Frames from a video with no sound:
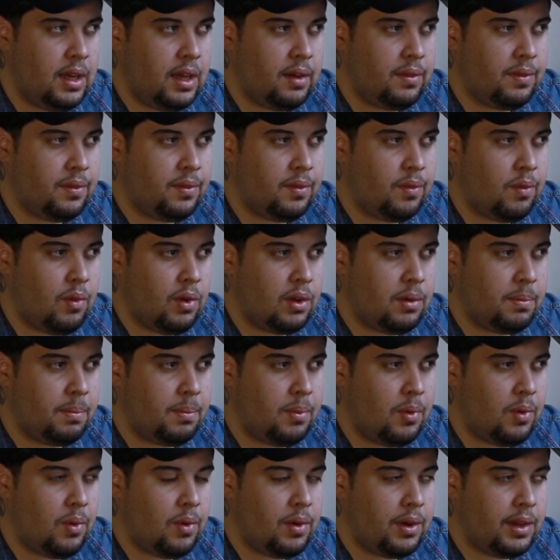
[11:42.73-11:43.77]

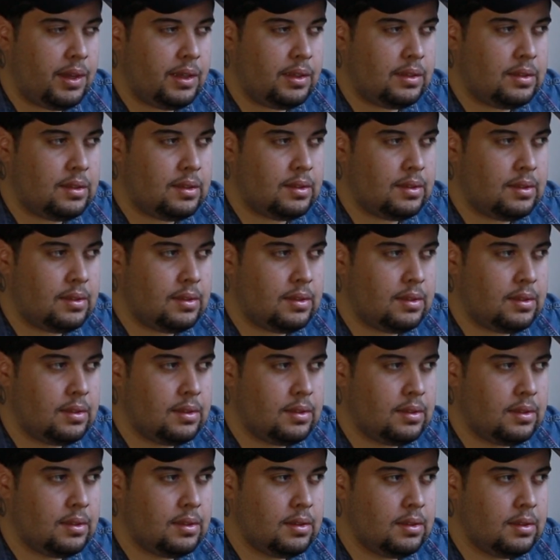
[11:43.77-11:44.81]

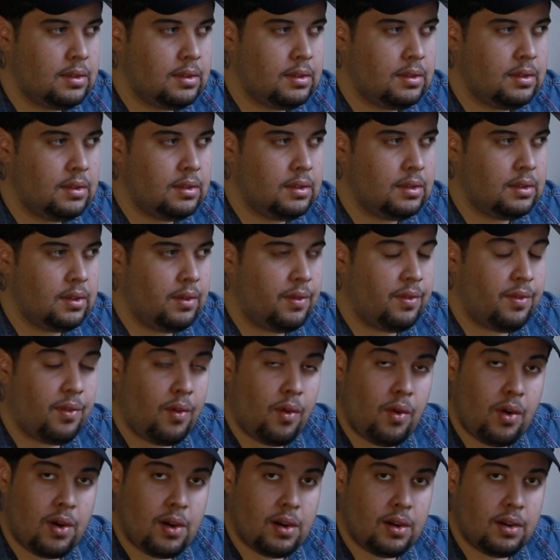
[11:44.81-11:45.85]

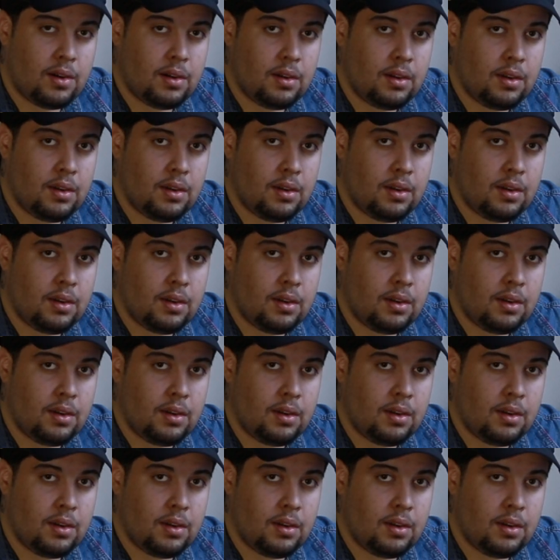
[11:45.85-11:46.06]
f1.4,